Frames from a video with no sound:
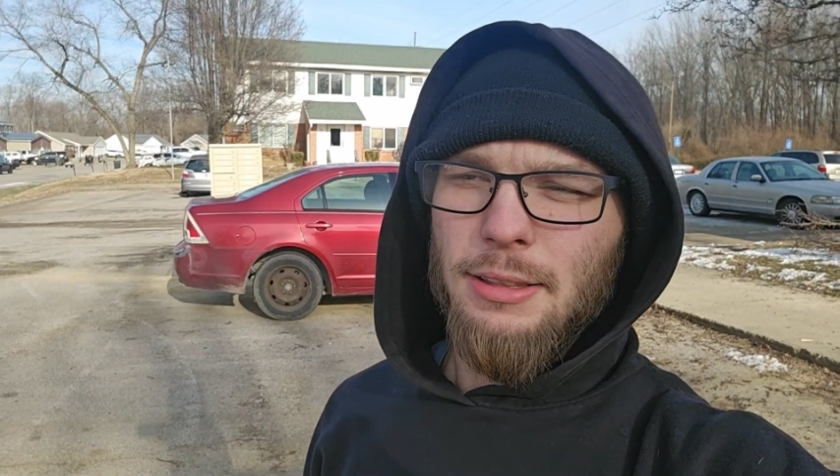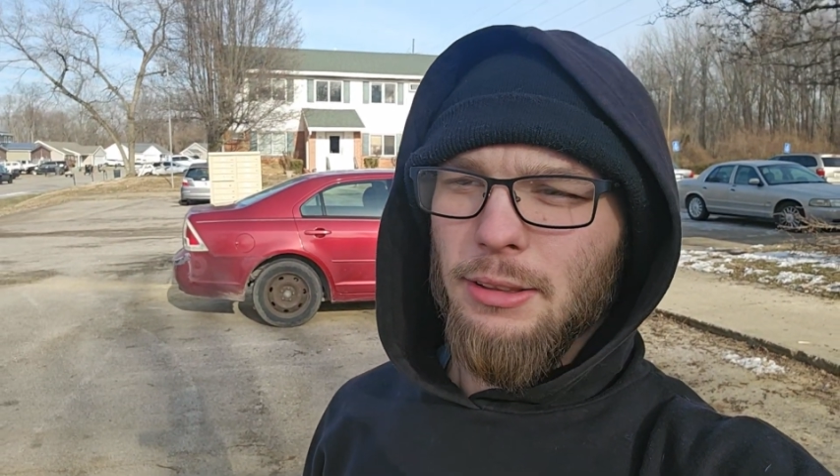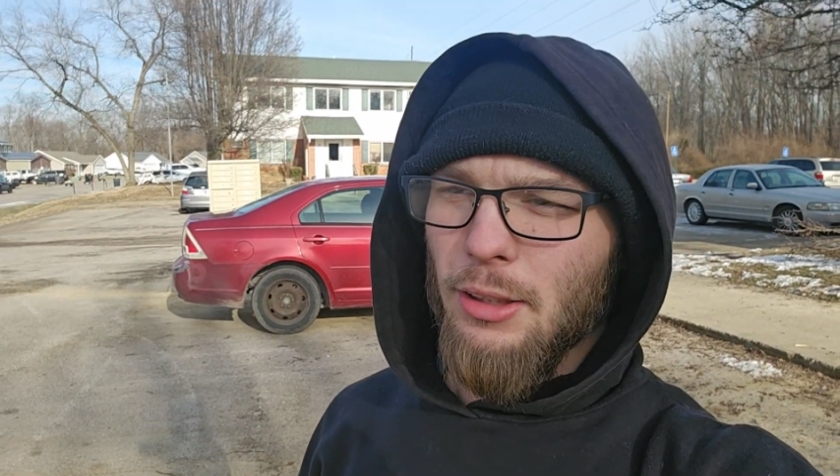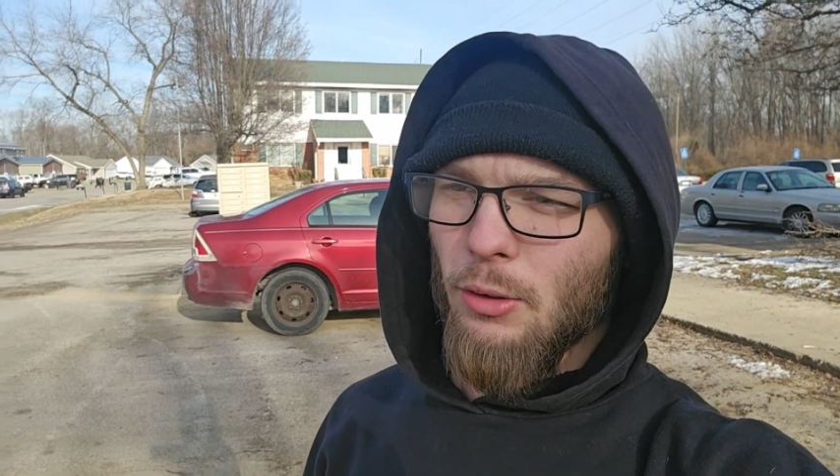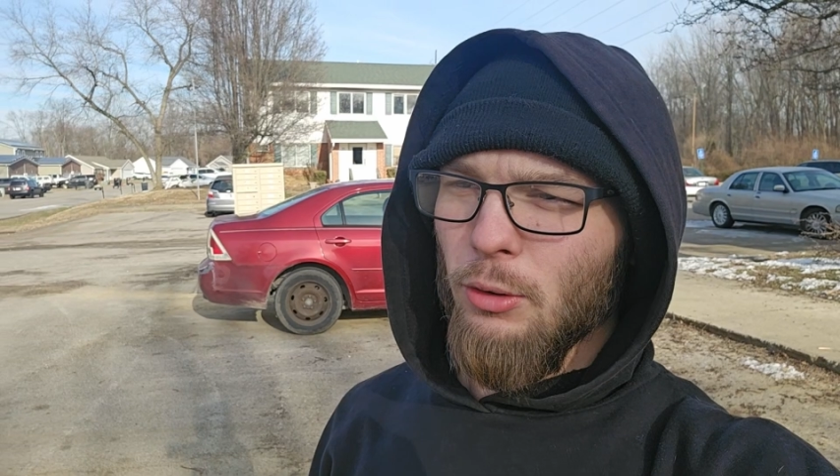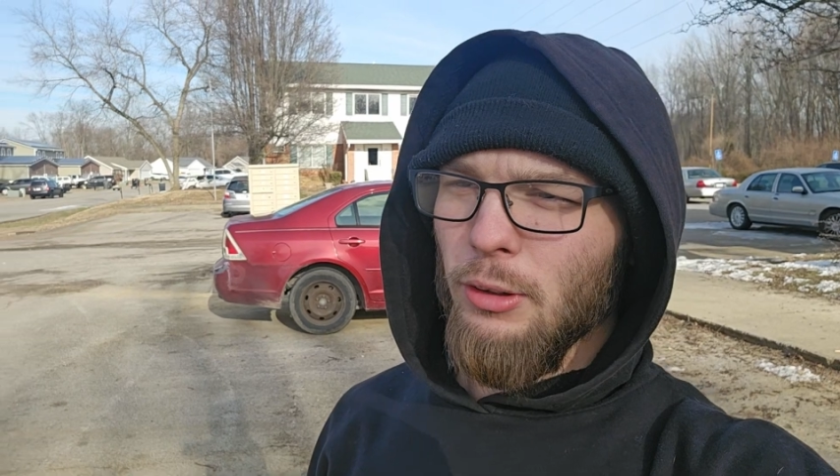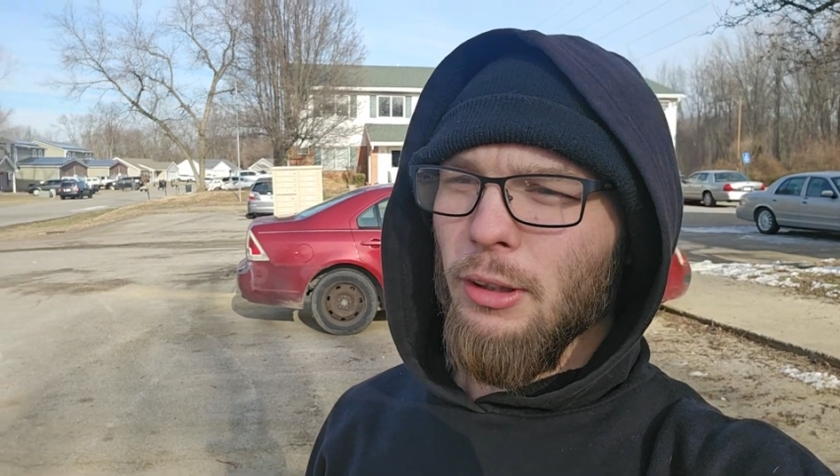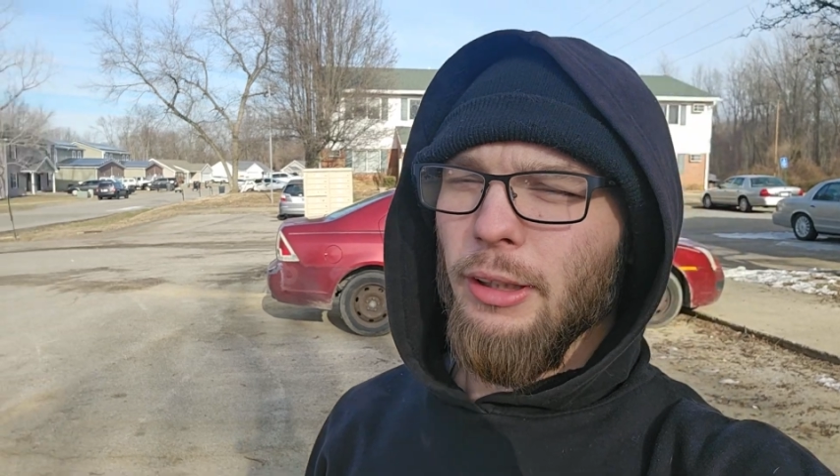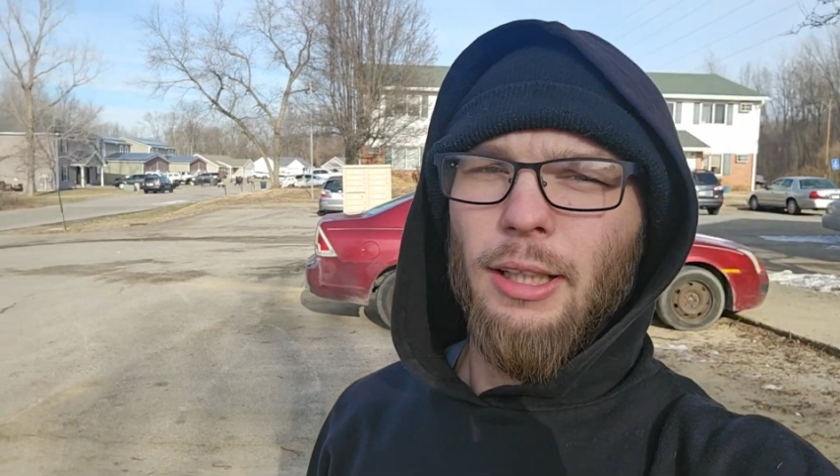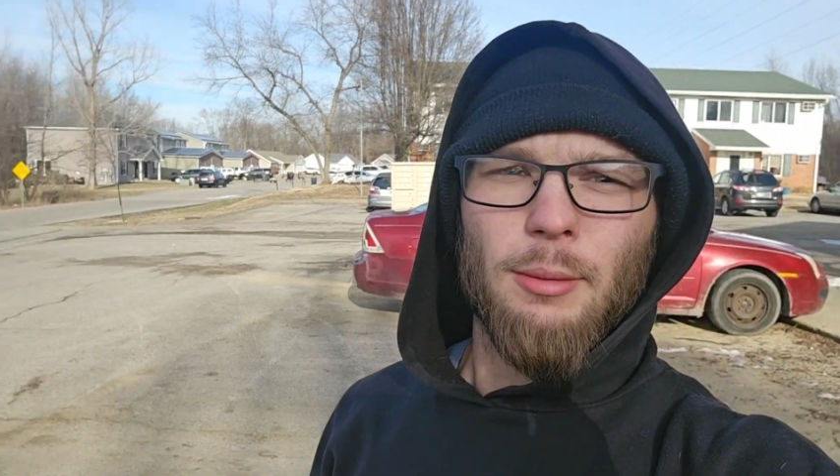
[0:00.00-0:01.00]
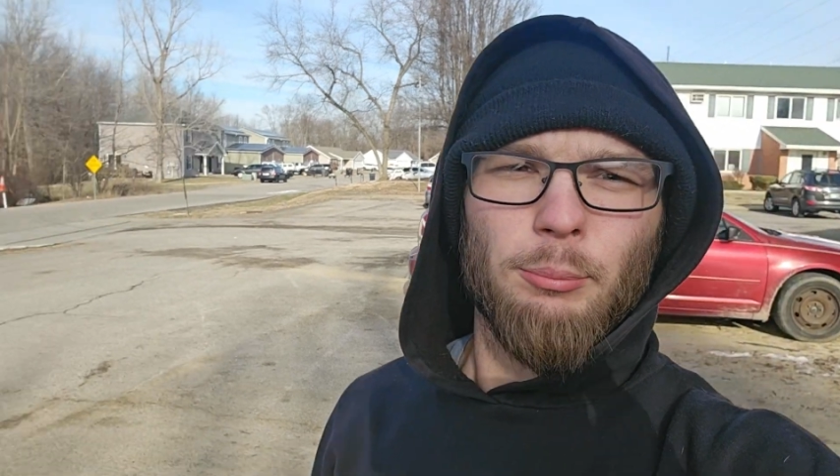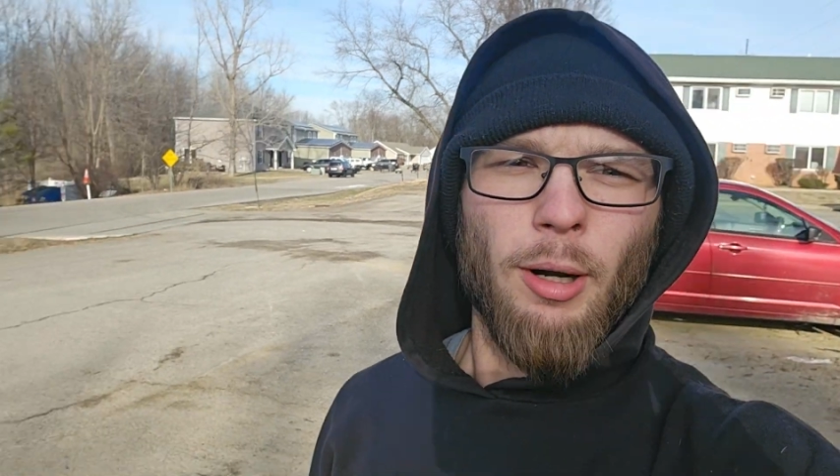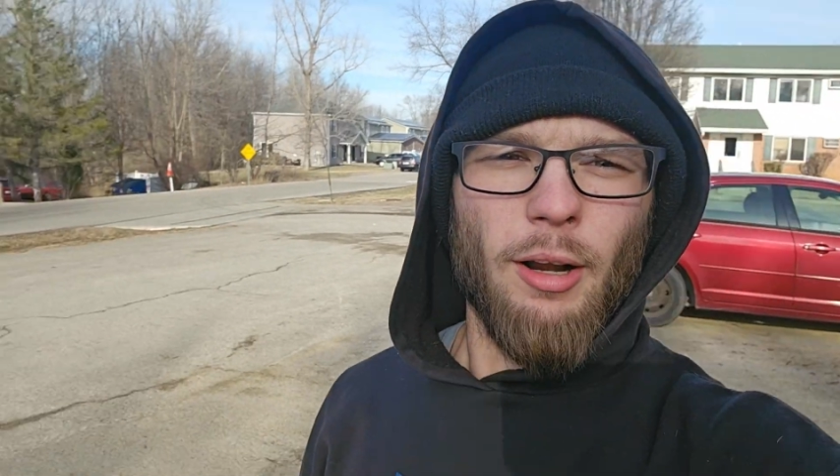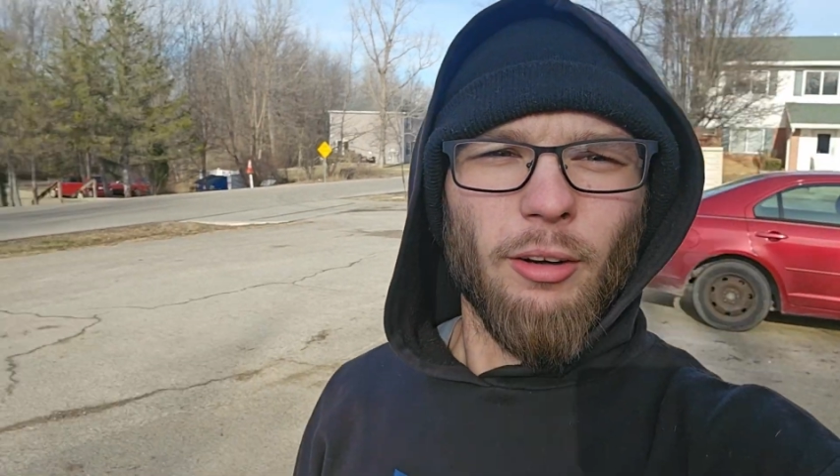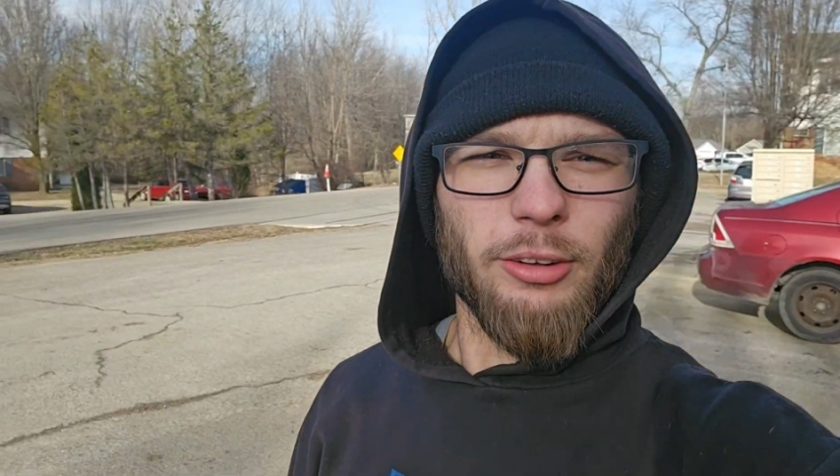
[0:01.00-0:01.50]
So we're gonna get a
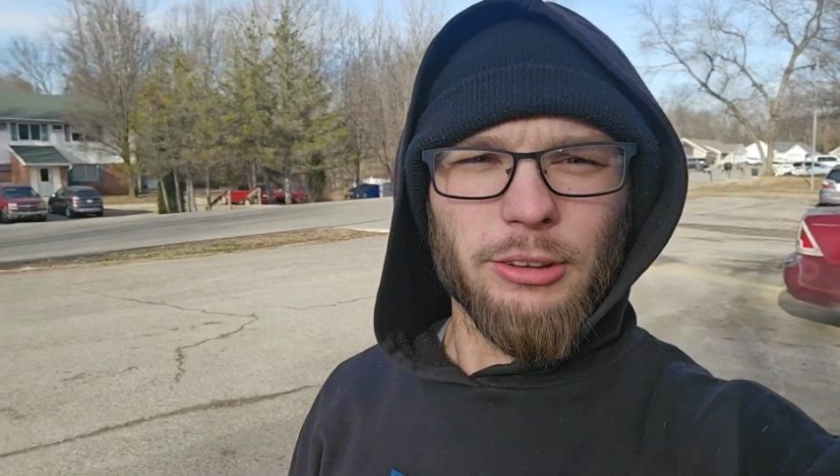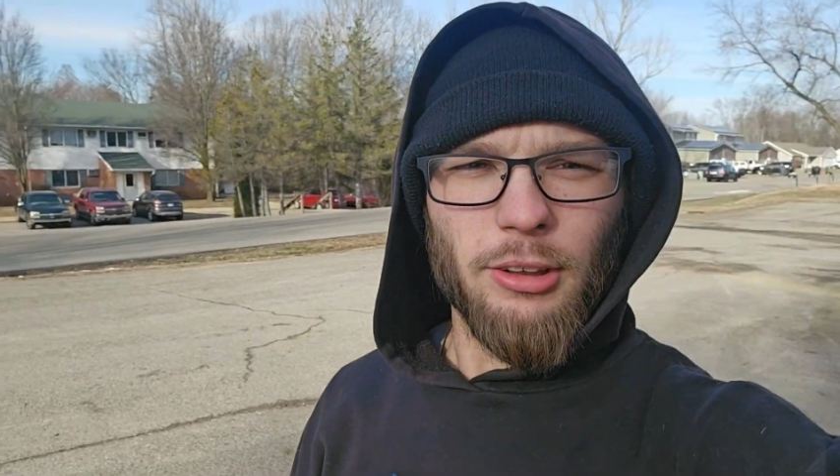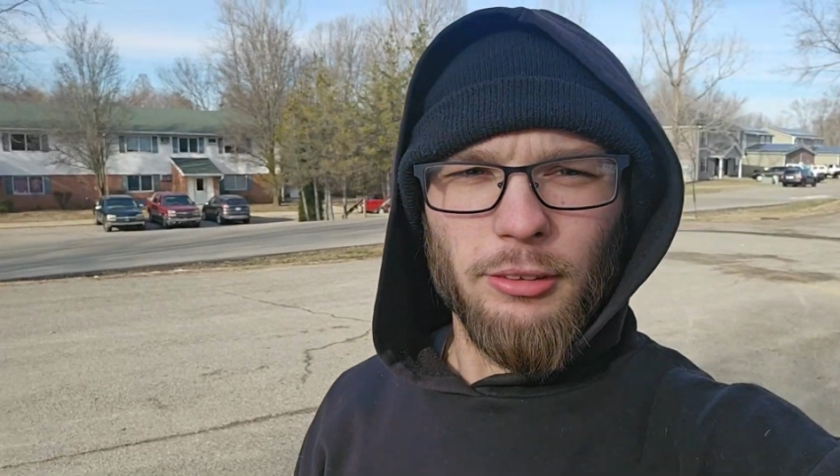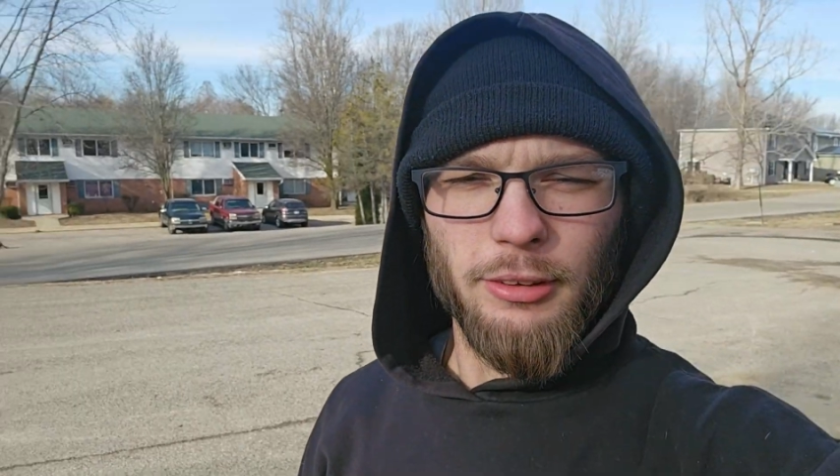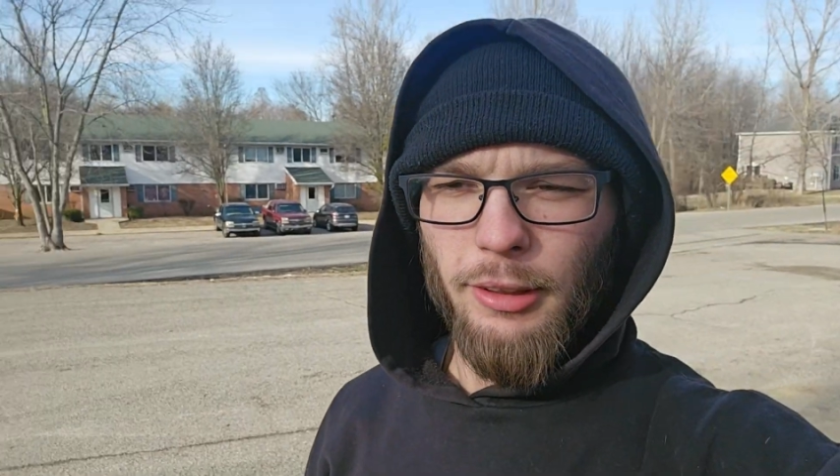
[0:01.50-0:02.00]
bright early start